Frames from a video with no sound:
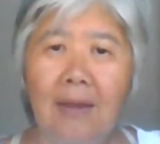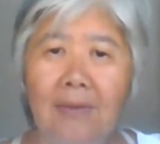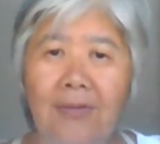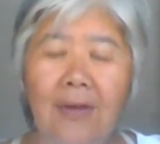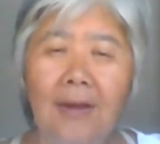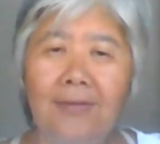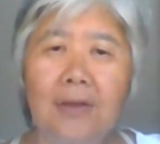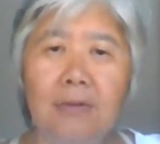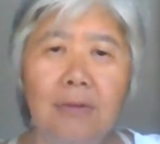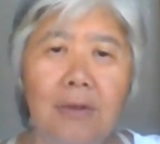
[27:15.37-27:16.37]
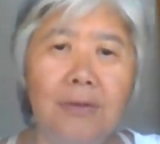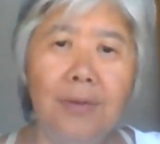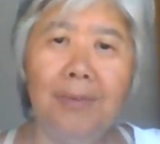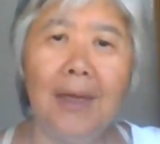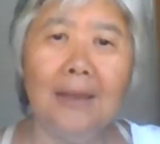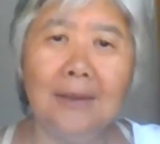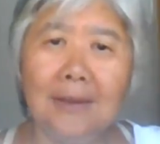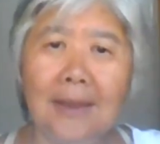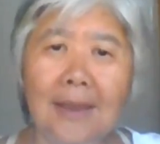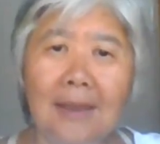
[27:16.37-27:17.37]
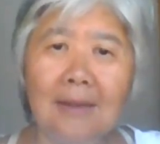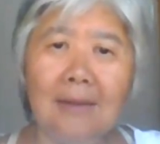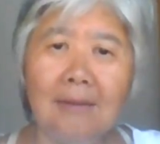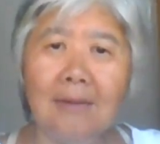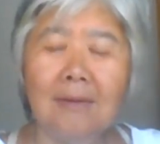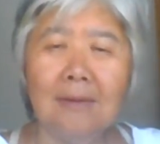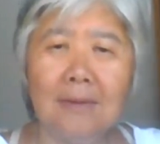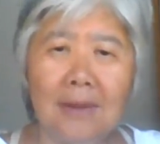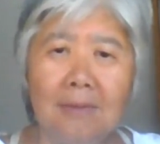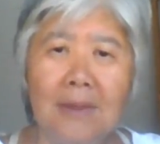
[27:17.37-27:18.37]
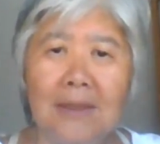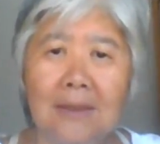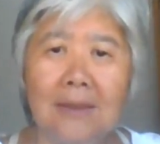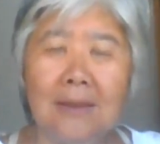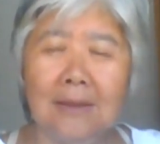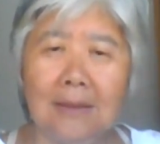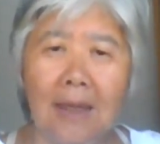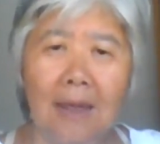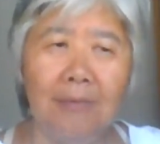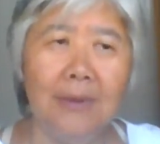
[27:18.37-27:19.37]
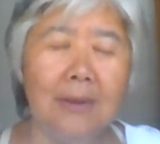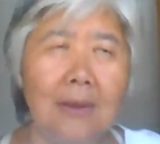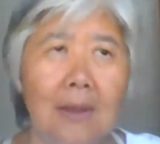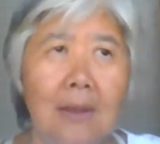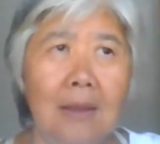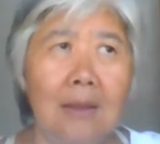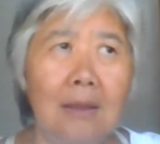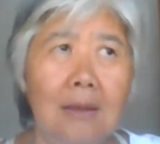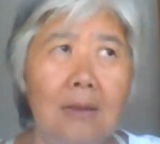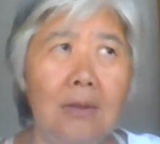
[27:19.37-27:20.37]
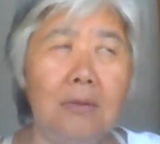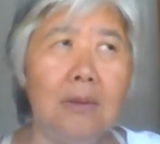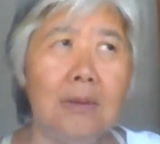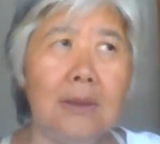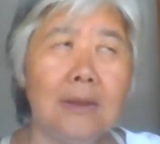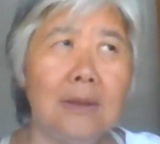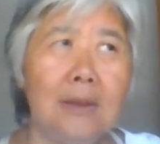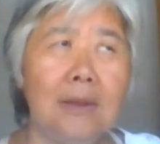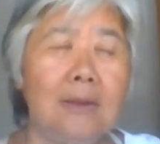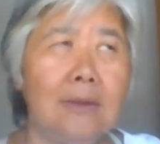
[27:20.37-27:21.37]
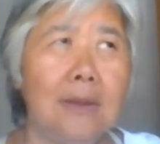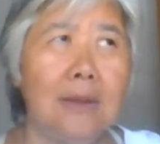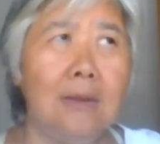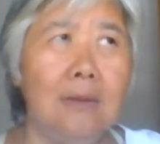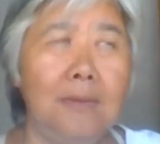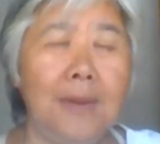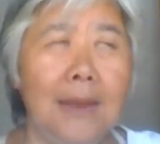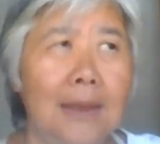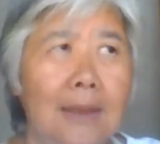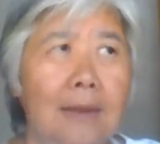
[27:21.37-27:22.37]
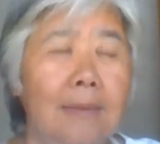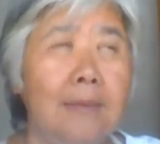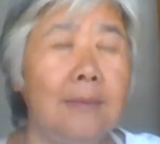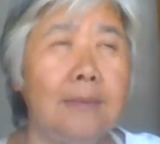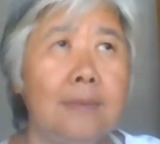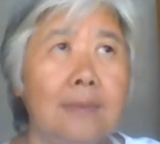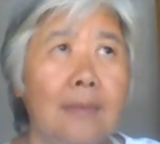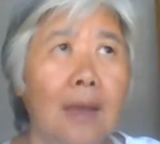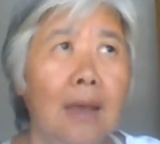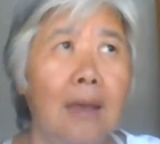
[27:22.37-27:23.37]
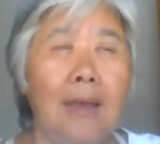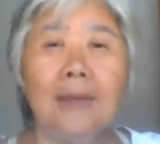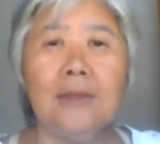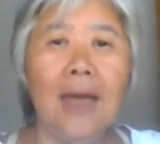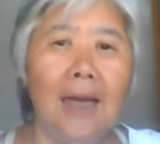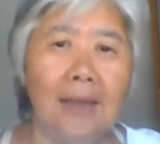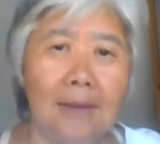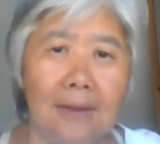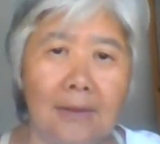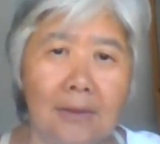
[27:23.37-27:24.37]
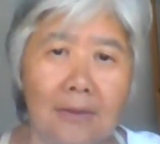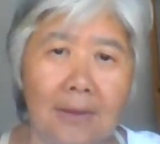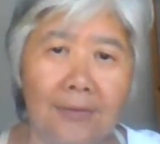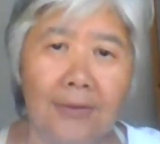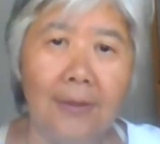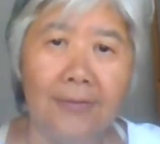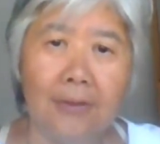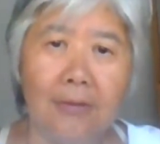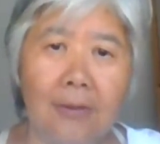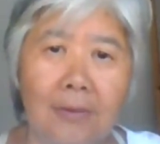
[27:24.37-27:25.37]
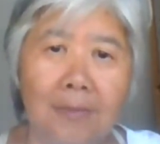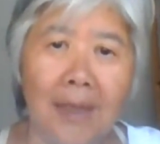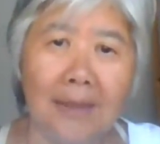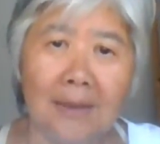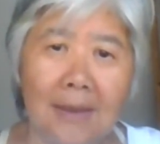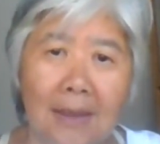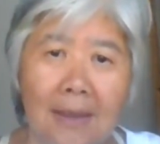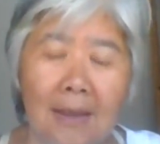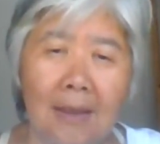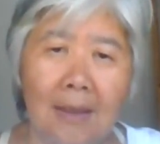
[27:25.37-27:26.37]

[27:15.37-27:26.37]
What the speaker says: if you have a growth mindset, some incidents happen, you will consider it to be a challenge if you have a growth mindset.